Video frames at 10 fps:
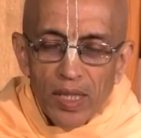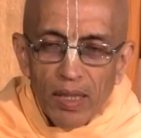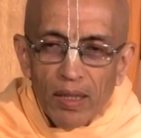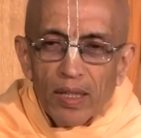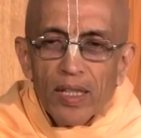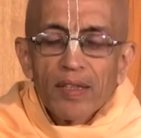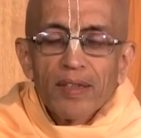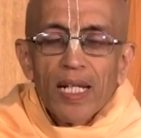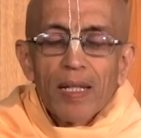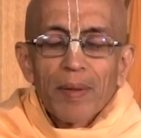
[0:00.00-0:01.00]
the
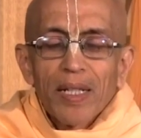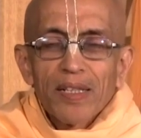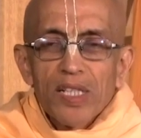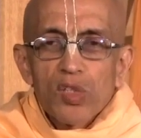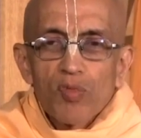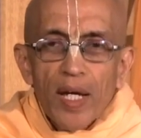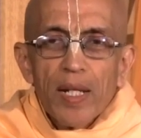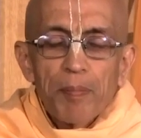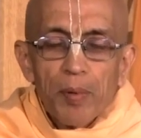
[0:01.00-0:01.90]
earth element is very